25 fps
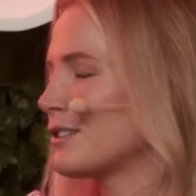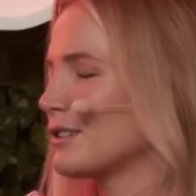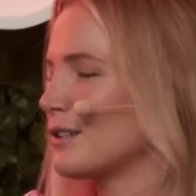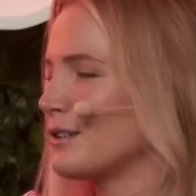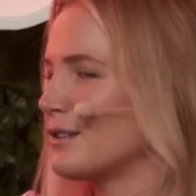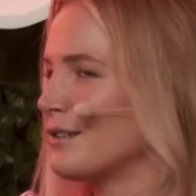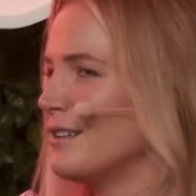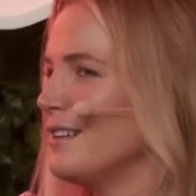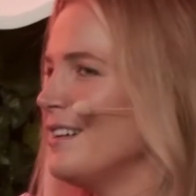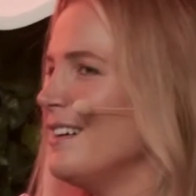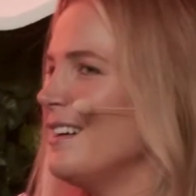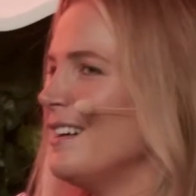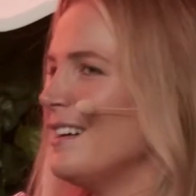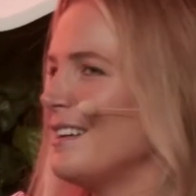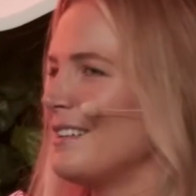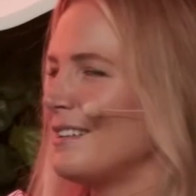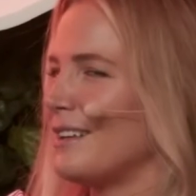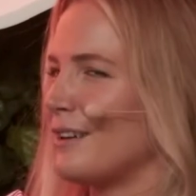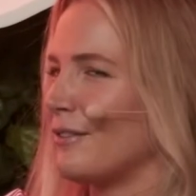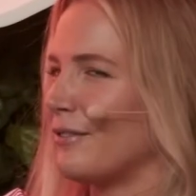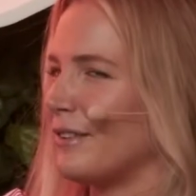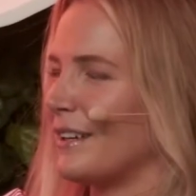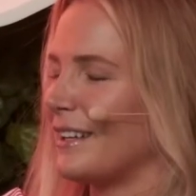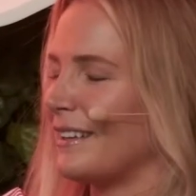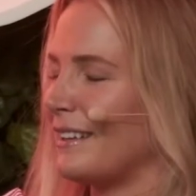So
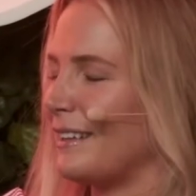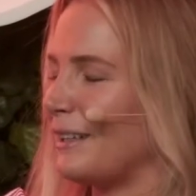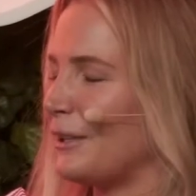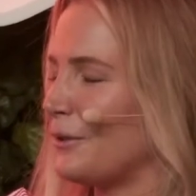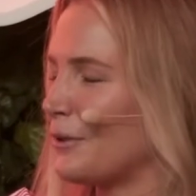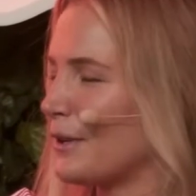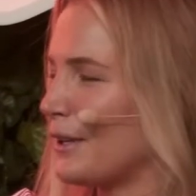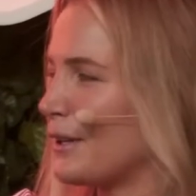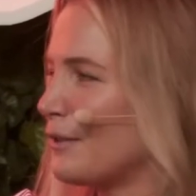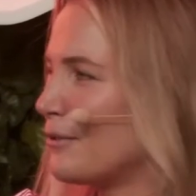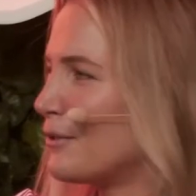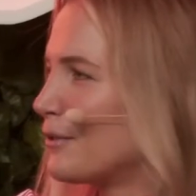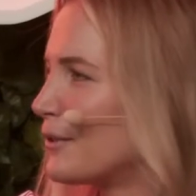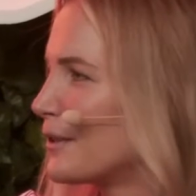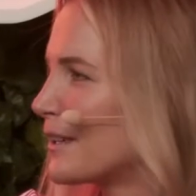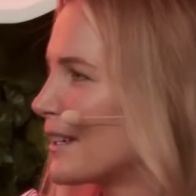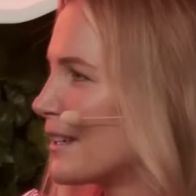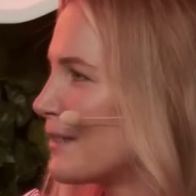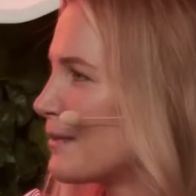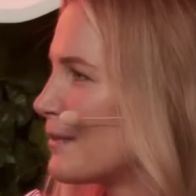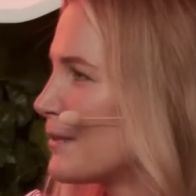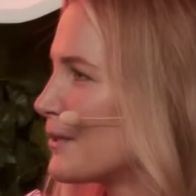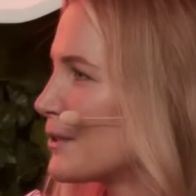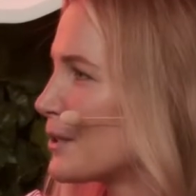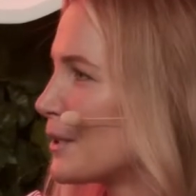definitely looking
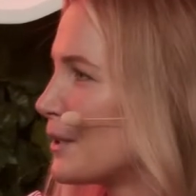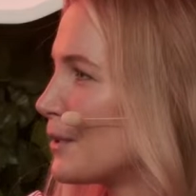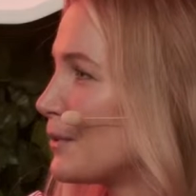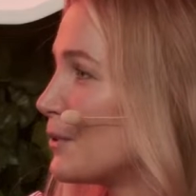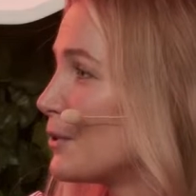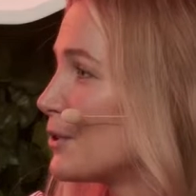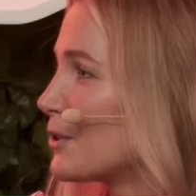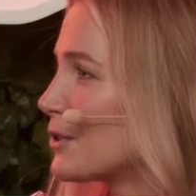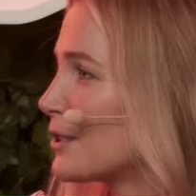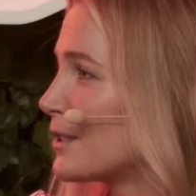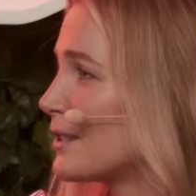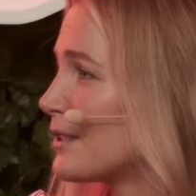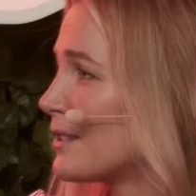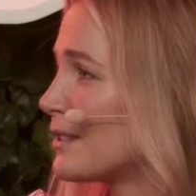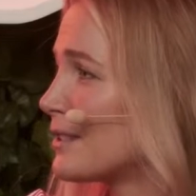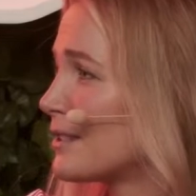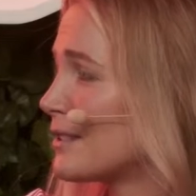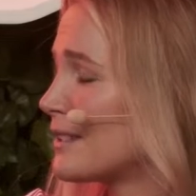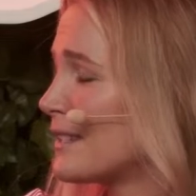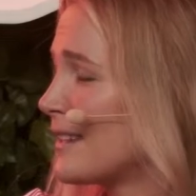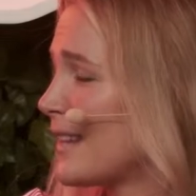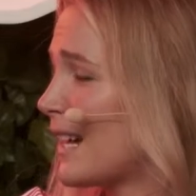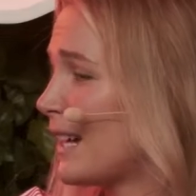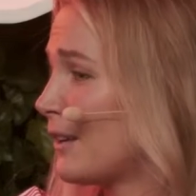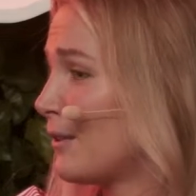for
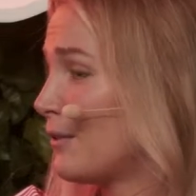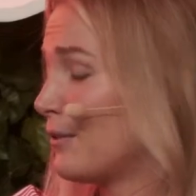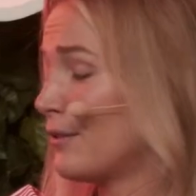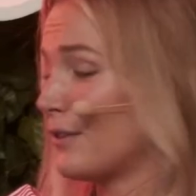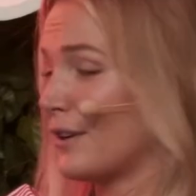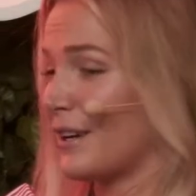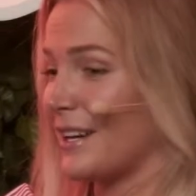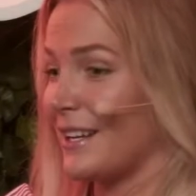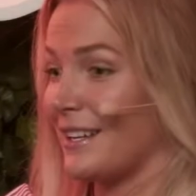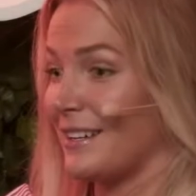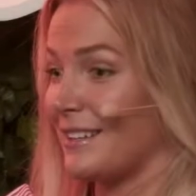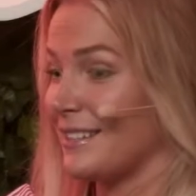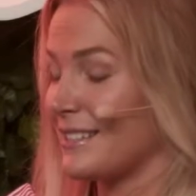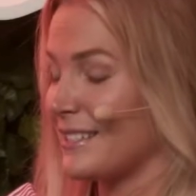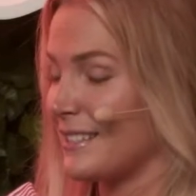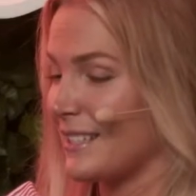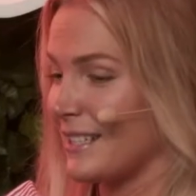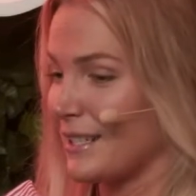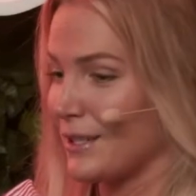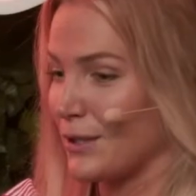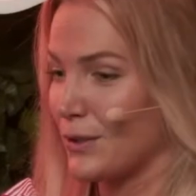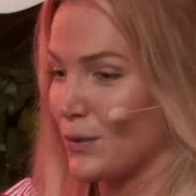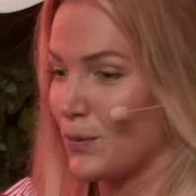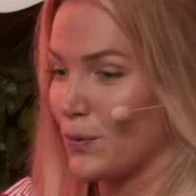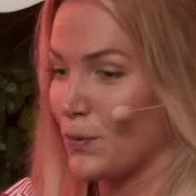solutions that, for
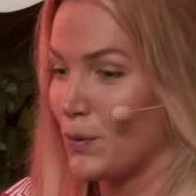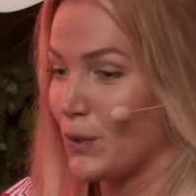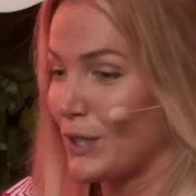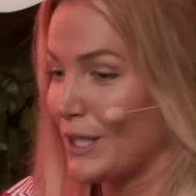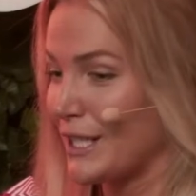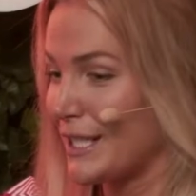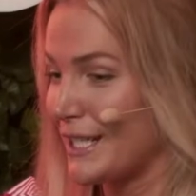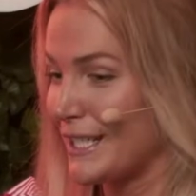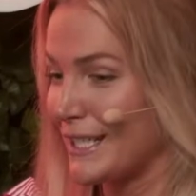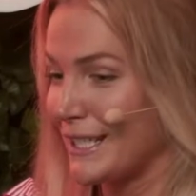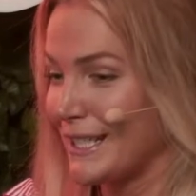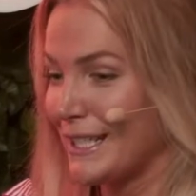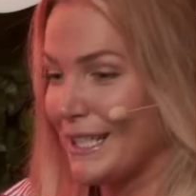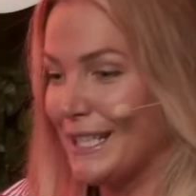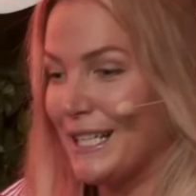instance, would